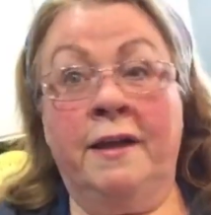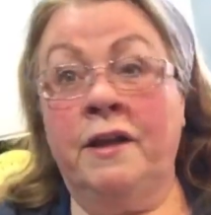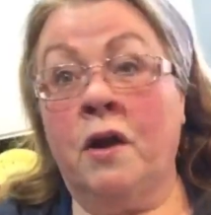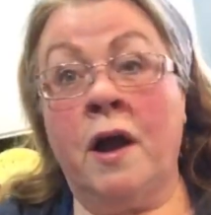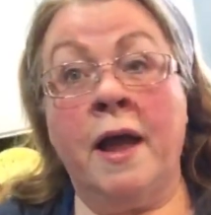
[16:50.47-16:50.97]

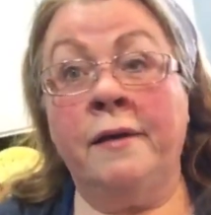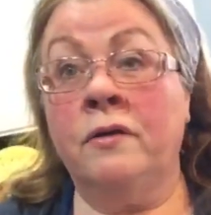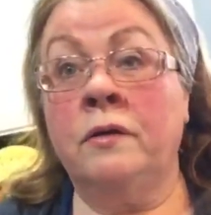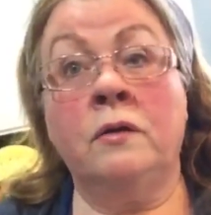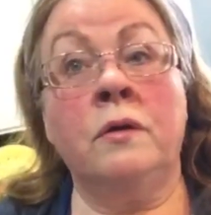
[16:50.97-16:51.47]
You know, I
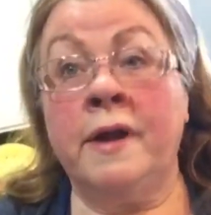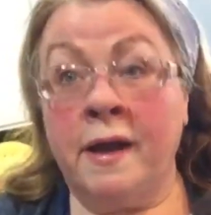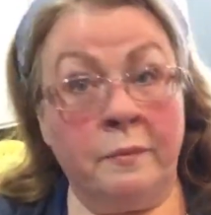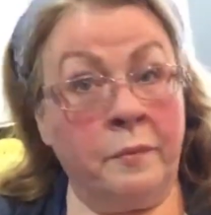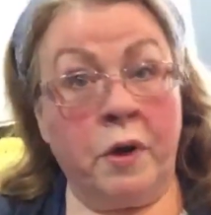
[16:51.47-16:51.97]
could have gone
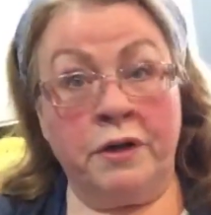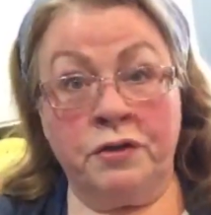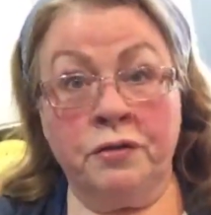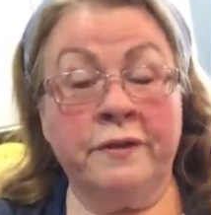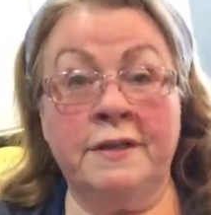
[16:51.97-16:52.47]
out and
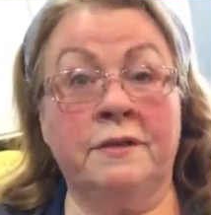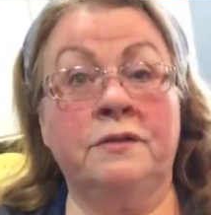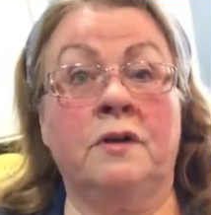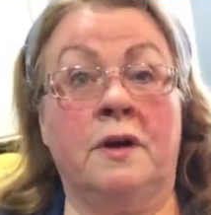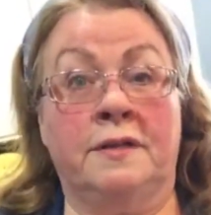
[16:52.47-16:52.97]
bought
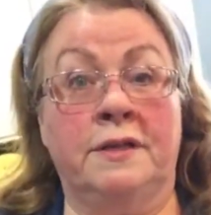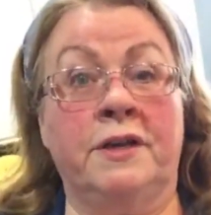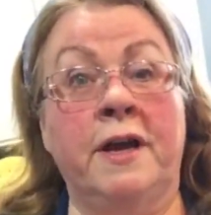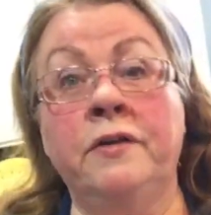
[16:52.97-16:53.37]
chorizo sausage.